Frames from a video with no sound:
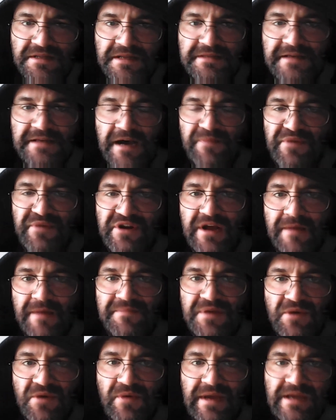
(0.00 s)
the
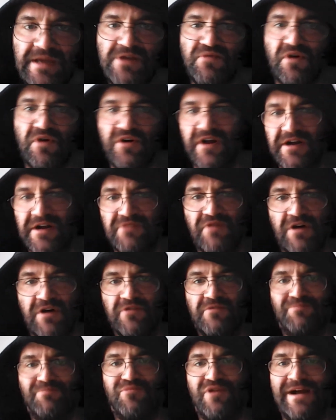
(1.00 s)
WWE quote
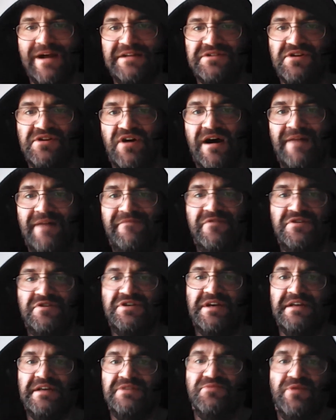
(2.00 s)
unquote press
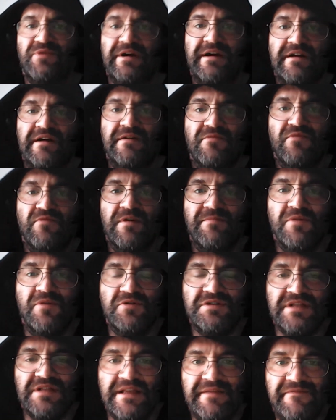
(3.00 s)
conferences where
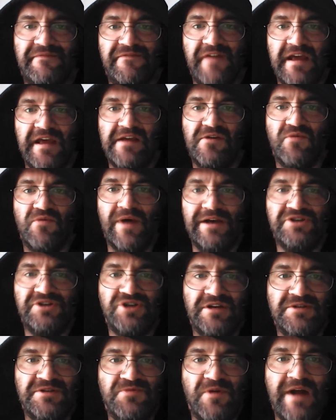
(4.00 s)
mostly fake
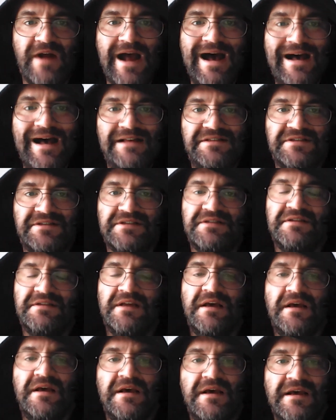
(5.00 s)
questions were asked
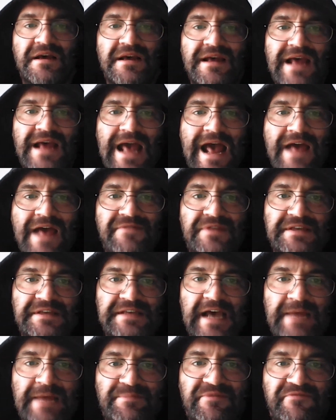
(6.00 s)
and the
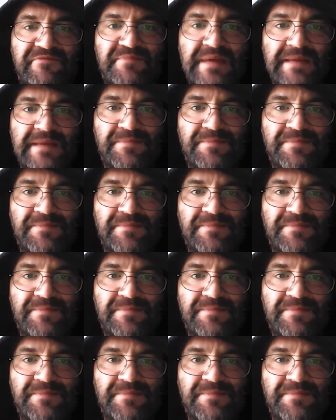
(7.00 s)
type of